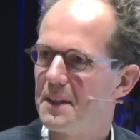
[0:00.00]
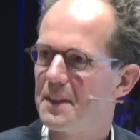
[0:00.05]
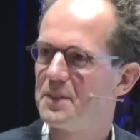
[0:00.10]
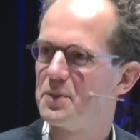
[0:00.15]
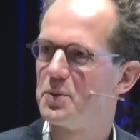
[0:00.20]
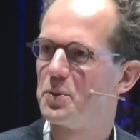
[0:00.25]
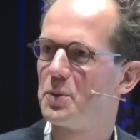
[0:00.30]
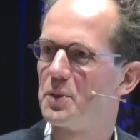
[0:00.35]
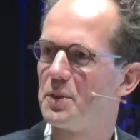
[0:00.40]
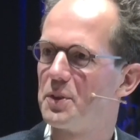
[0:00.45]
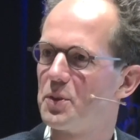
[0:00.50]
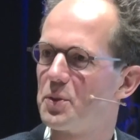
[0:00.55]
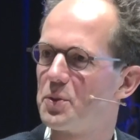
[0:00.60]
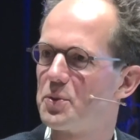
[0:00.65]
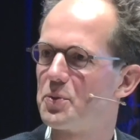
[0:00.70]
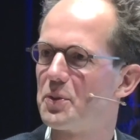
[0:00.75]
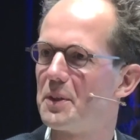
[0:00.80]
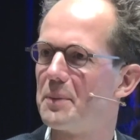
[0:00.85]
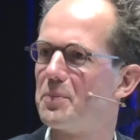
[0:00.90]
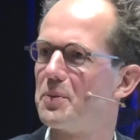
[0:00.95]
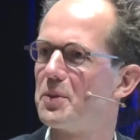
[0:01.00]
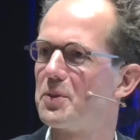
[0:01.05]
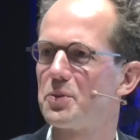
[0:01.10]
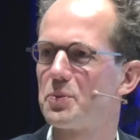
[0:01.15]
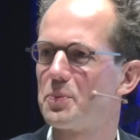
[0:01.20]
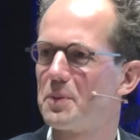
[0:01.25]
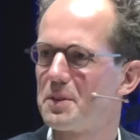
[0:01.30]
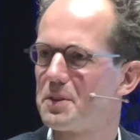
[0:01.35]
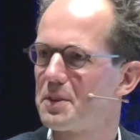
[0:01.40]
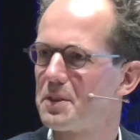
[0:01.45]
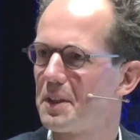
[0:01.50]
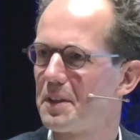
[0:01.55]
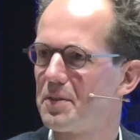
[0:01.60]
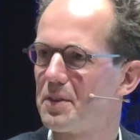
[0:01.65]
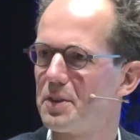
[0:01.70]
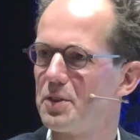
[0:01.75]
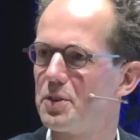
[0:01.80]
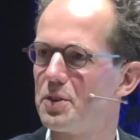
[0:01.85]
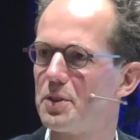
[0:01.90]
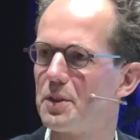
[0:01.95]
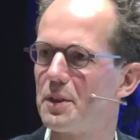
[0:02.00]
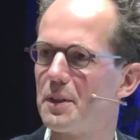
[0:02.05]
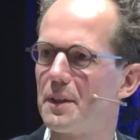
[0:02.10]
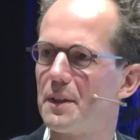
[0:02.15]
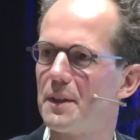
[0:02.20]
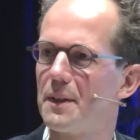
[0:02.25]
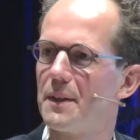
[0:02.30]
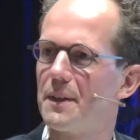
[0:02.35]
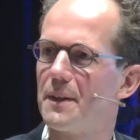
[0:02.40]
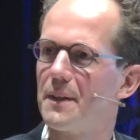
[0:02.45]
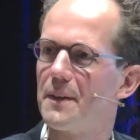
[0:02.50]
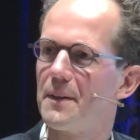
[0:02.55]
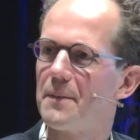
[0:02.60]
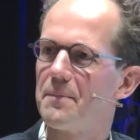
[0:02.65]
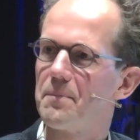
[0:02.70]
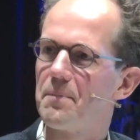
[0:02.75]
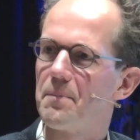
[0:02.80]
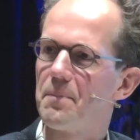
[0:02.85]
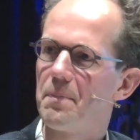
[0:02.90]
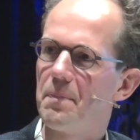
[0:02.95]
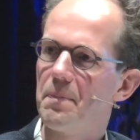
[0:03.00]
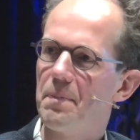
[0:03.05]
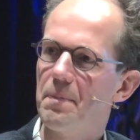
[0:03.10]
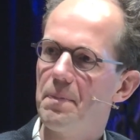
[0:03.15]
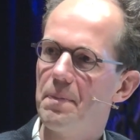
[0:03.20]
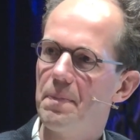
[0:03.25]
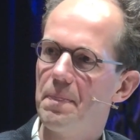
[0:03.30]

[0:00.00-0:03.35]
during your trip? What's, what's the average? On, on, on